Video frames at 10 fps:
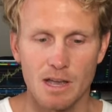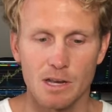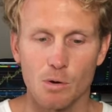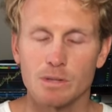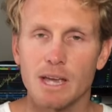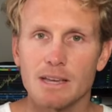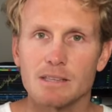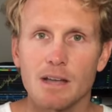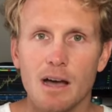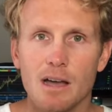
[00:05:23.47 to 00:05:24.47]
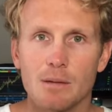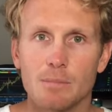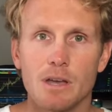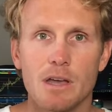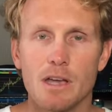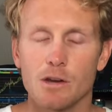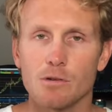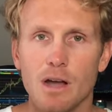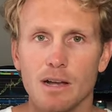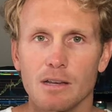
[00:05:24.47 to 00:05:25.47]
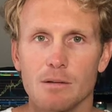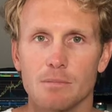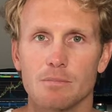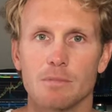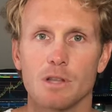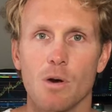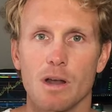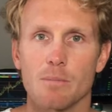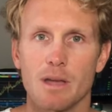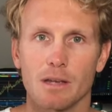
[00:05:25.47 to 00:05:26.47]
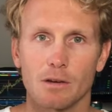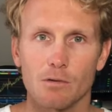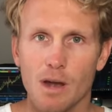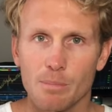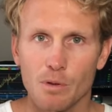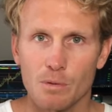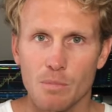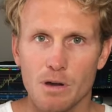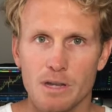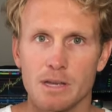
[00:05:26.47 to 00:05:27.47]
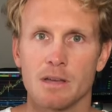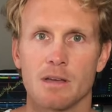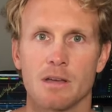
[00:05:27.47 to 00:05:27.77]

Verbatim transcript: You know, it takes time. You're not gonna know how to make a crap load of money